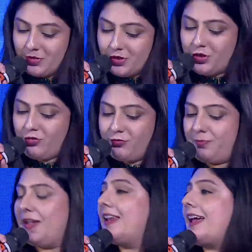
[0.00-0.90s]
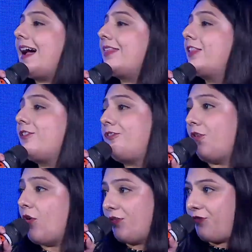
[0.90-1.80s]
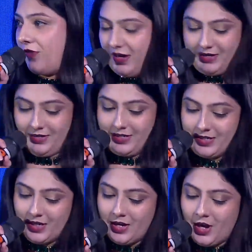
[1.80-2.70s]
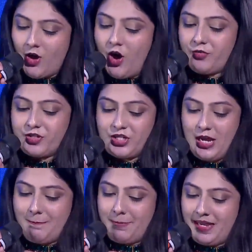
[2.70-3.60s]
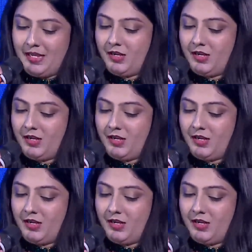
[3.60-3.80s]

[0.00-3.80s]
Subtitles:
you've been at the forefront of shaping